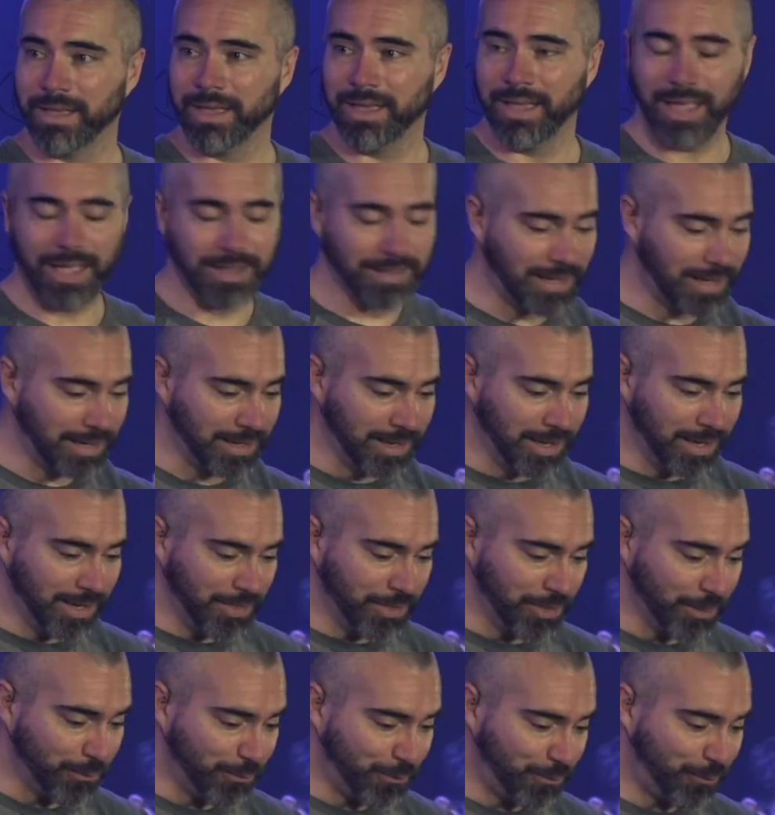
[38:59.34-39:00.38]
And that
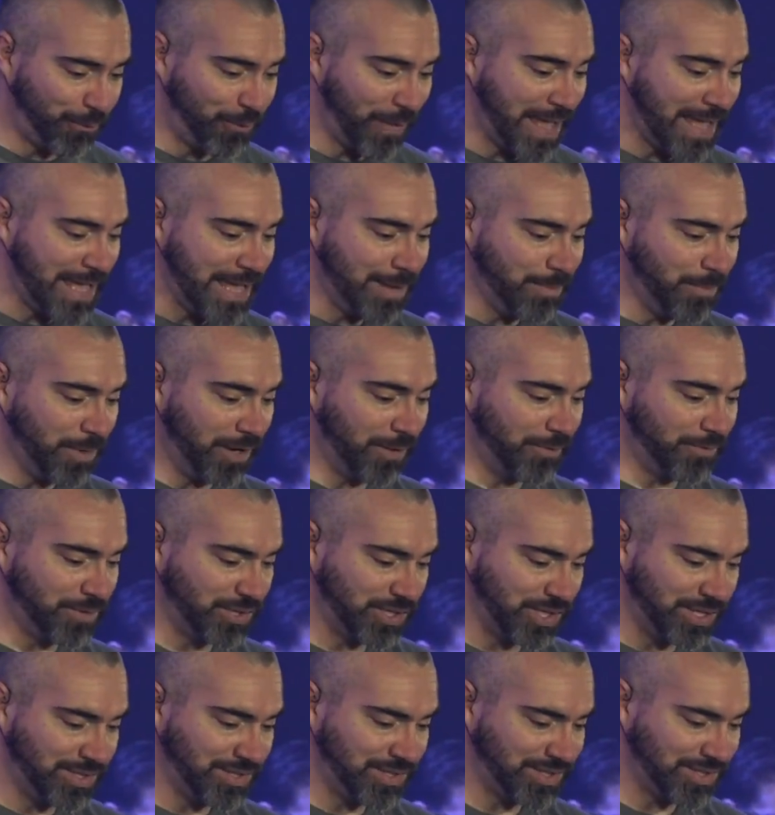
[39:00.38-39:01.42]
the fame of
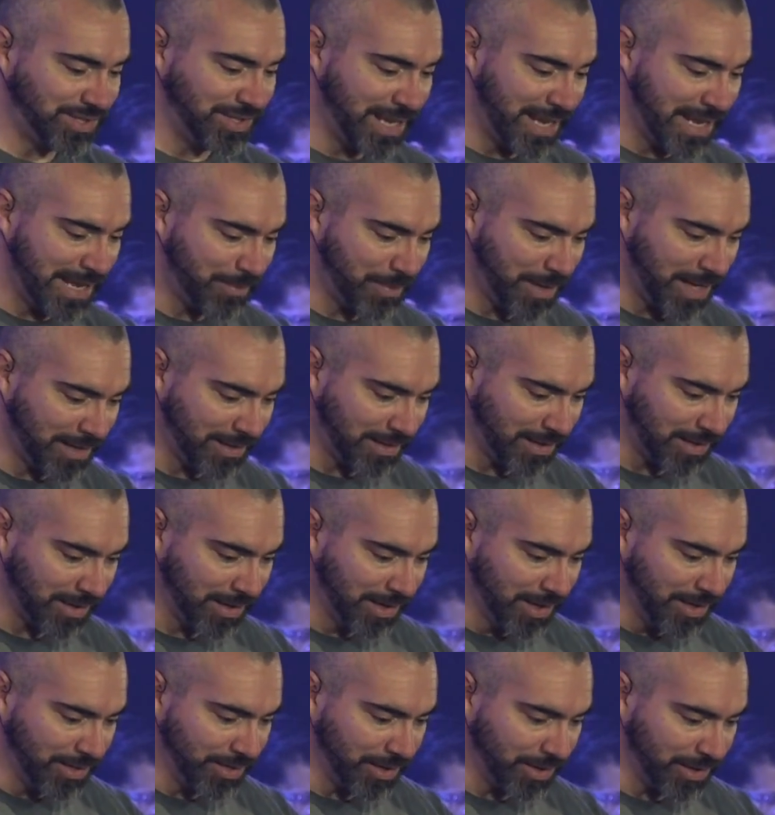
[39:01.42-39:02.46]
Jesus' name and the,
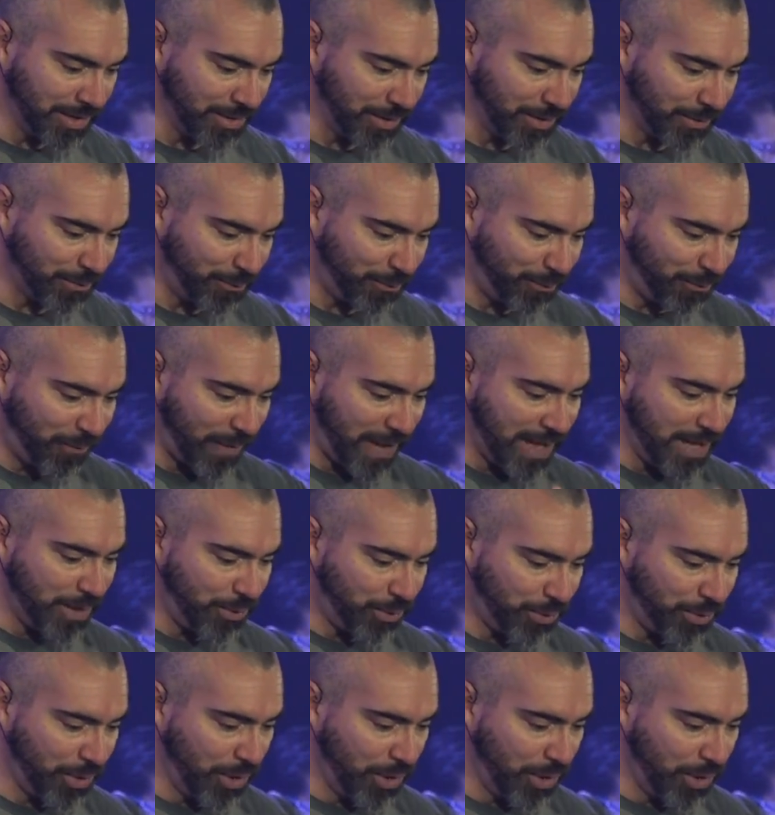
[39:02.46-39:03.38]
the, the faith